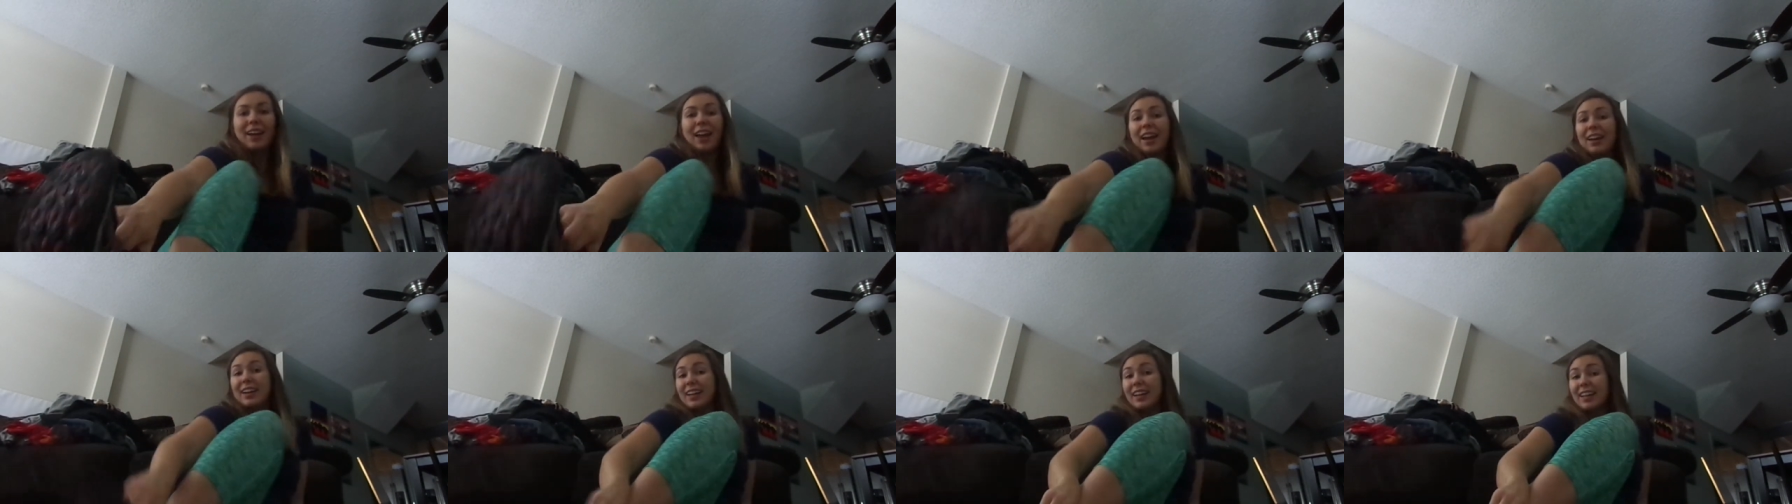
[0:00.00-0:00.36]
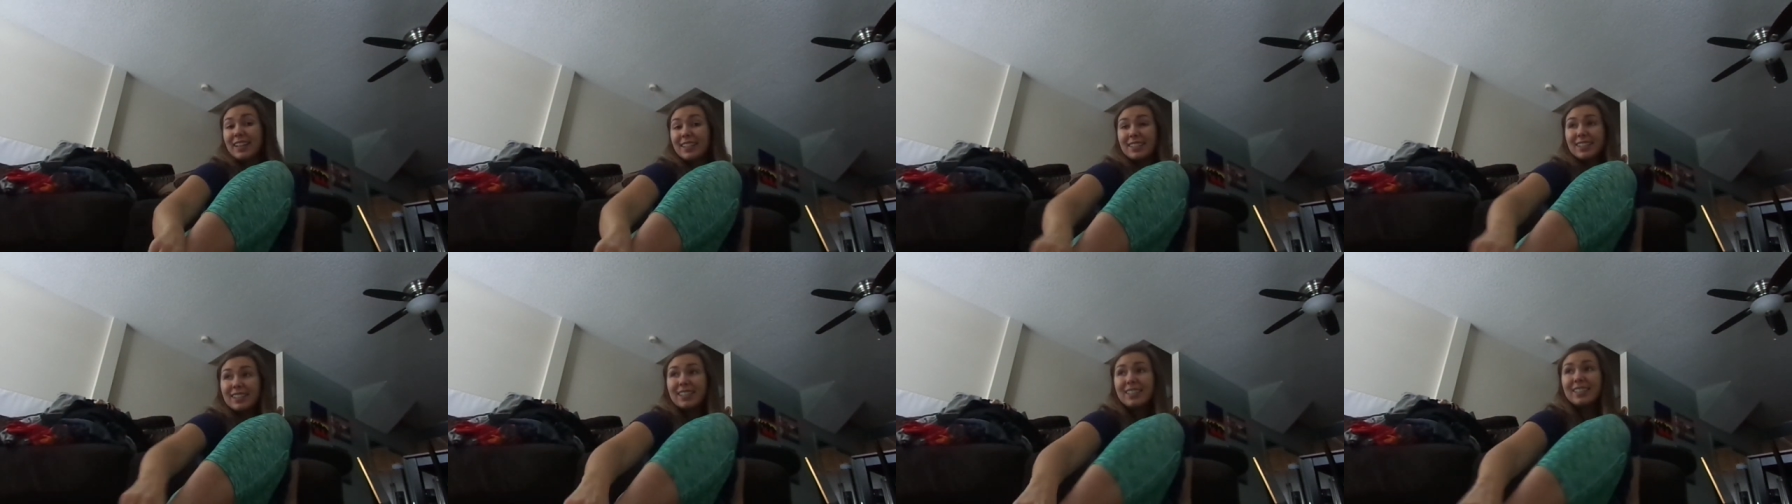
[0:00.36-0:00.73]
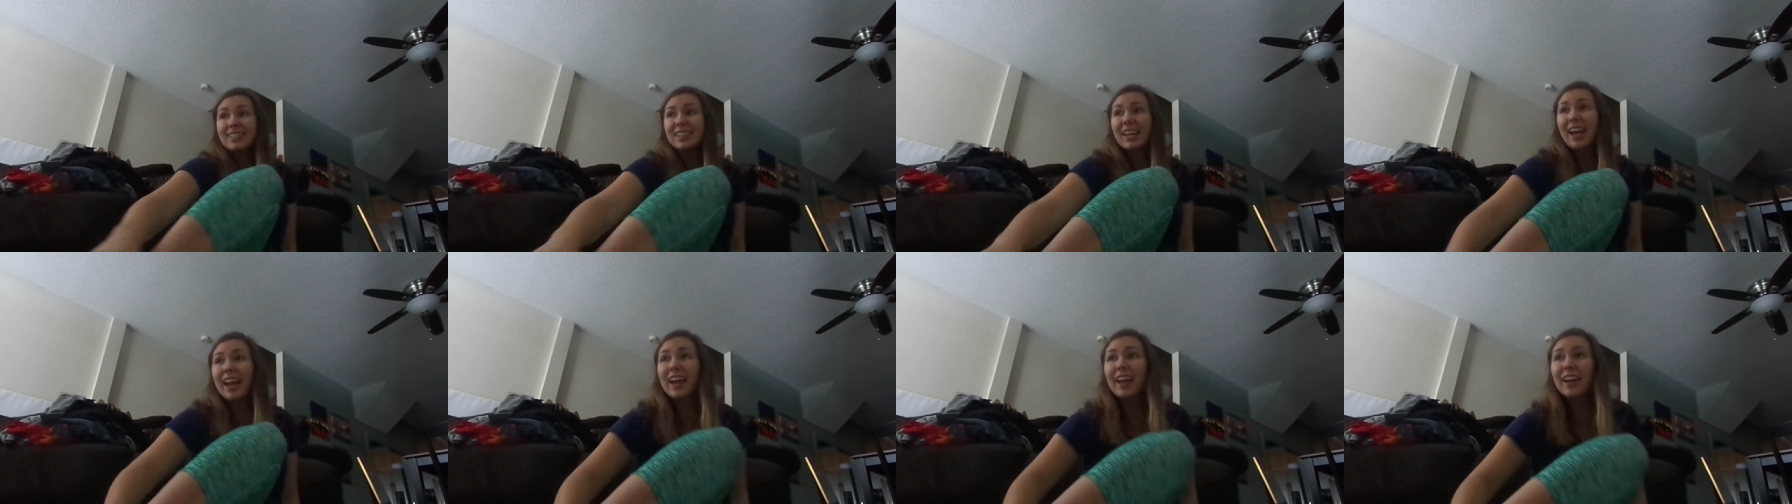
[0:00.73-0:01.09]
an easy
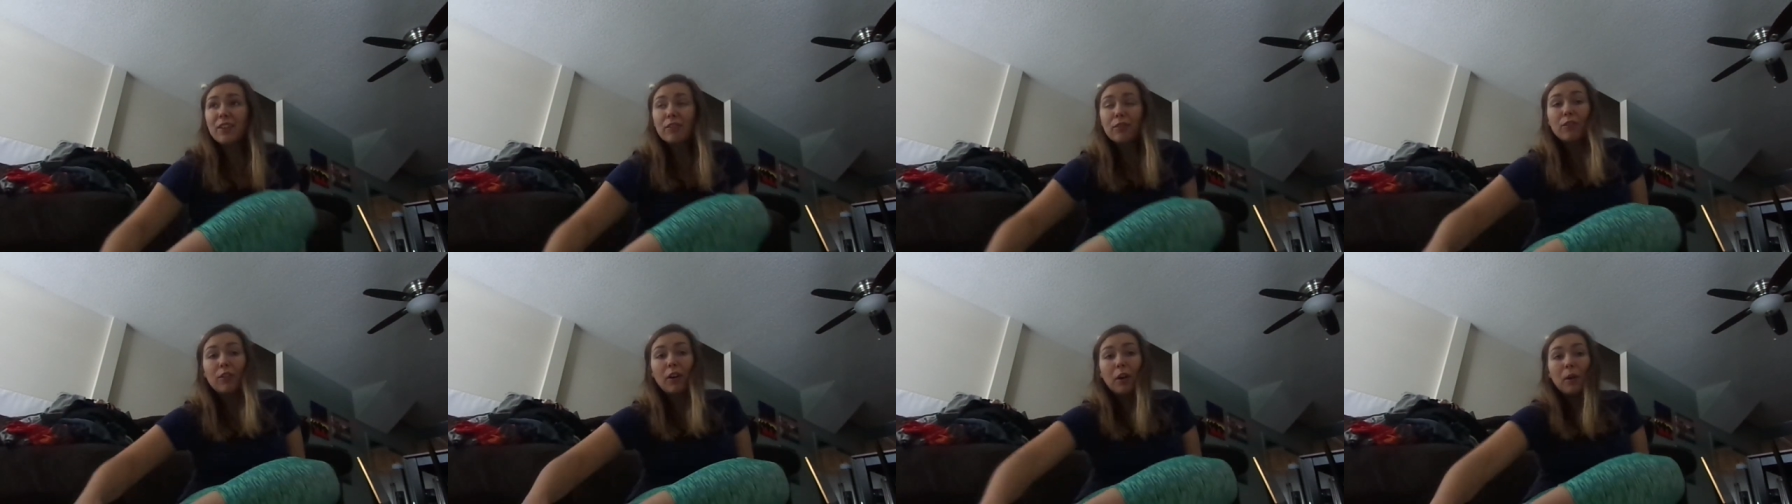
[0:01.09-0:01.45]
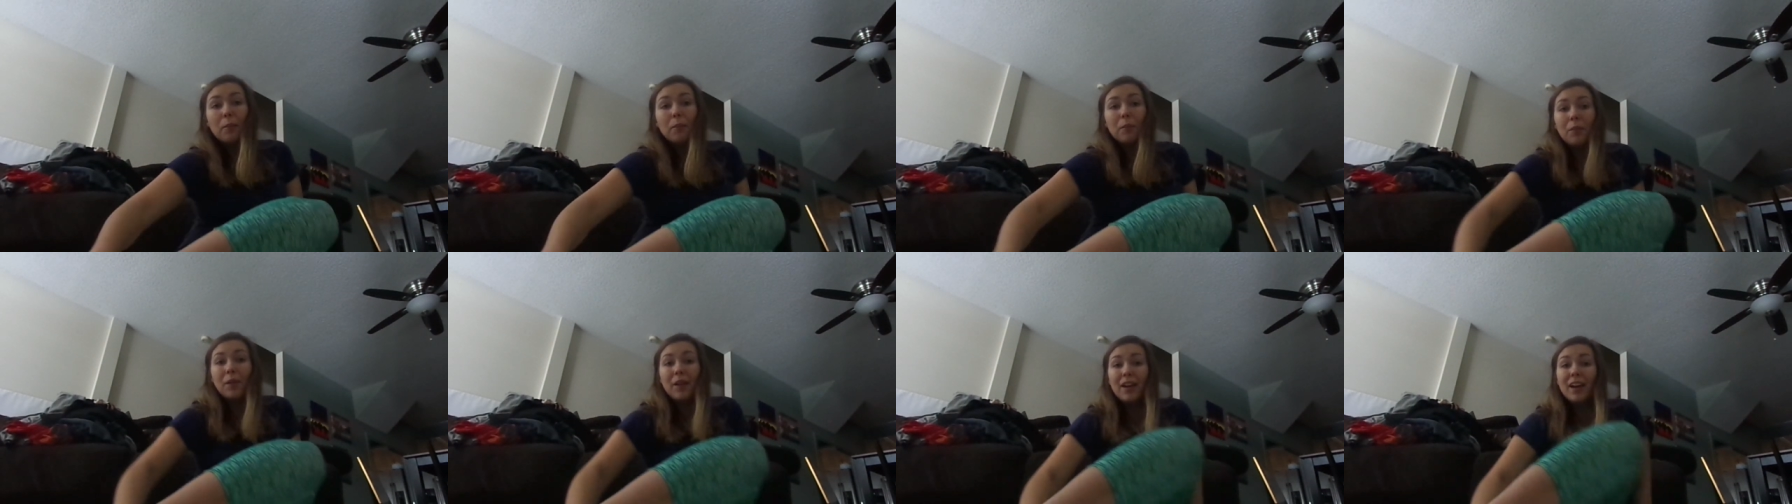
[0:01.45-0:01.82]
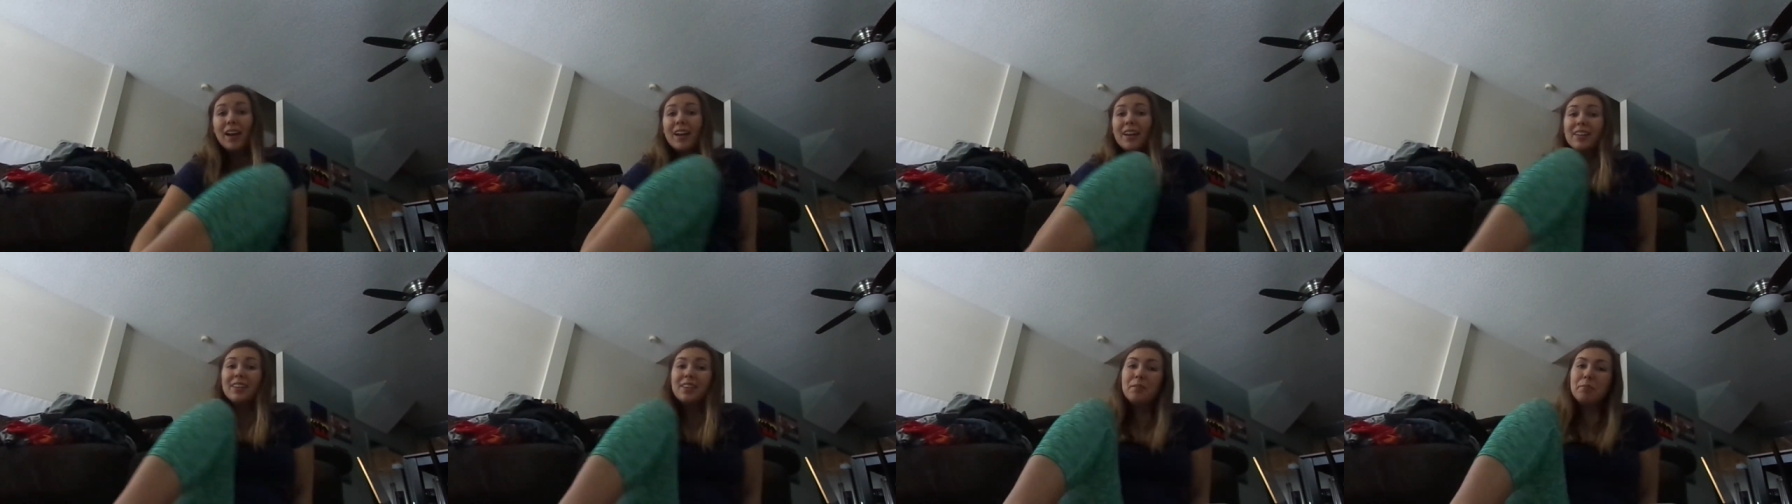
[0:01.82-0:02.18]
day from
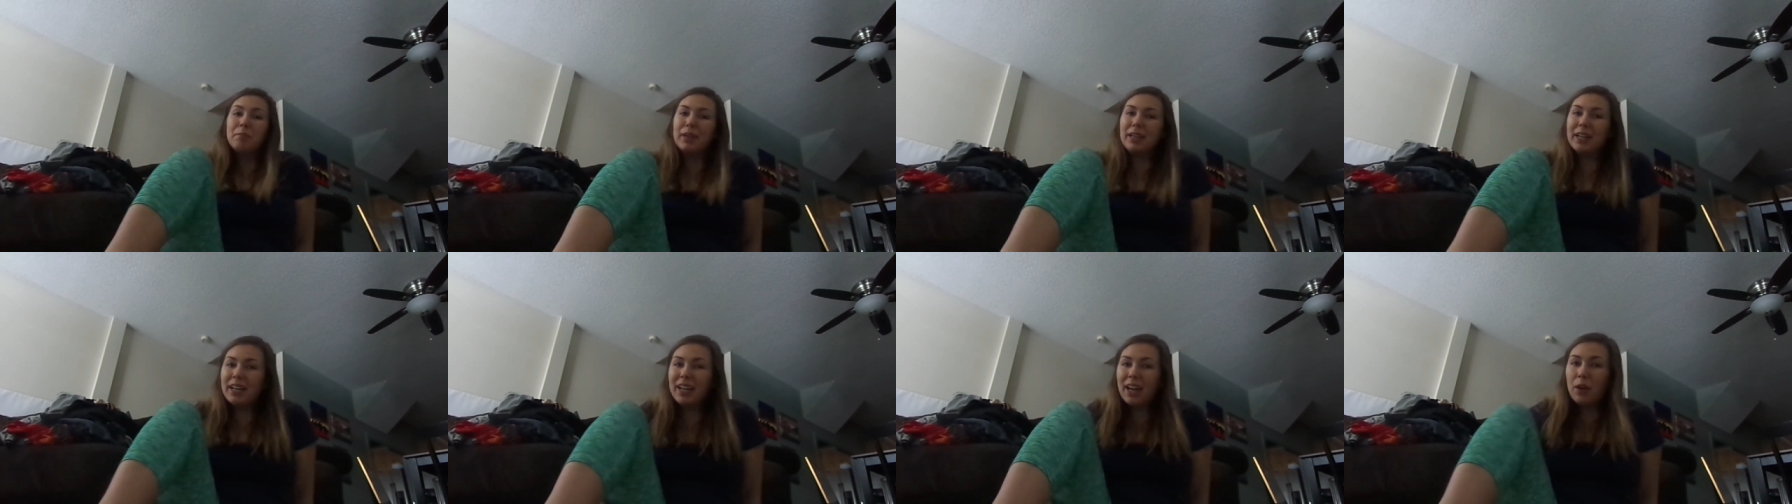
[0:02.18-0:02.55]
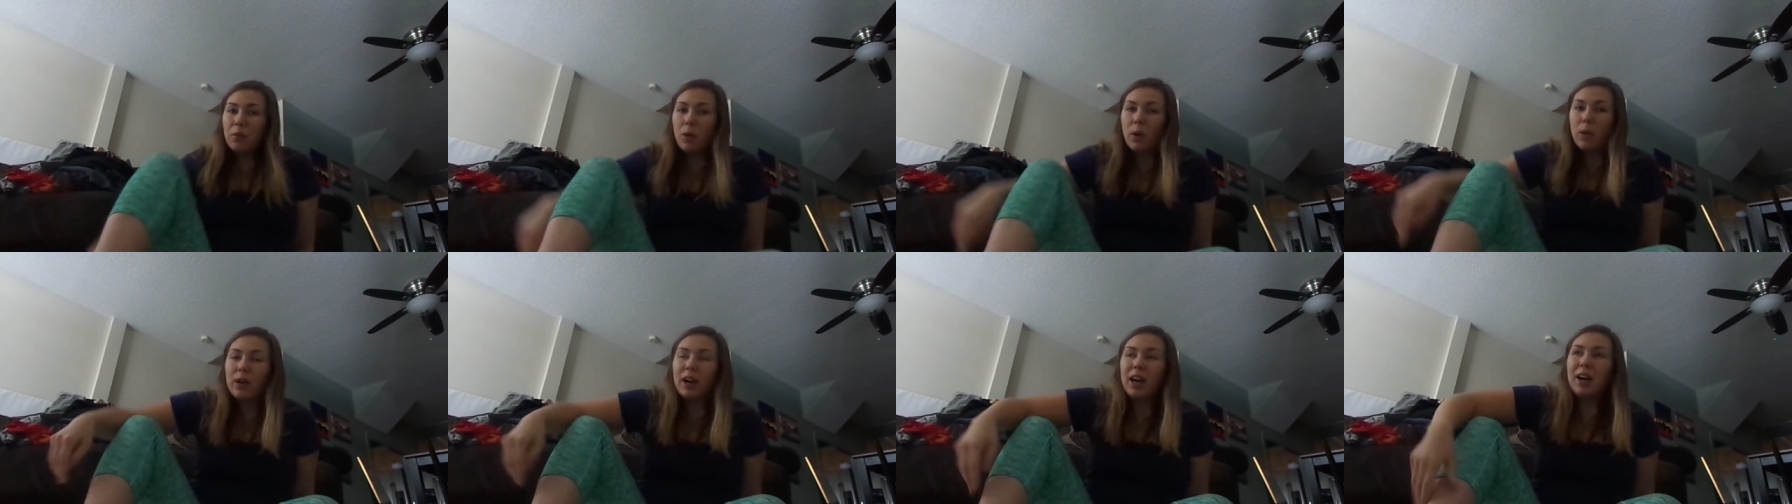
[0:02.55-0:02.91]
the minute I woke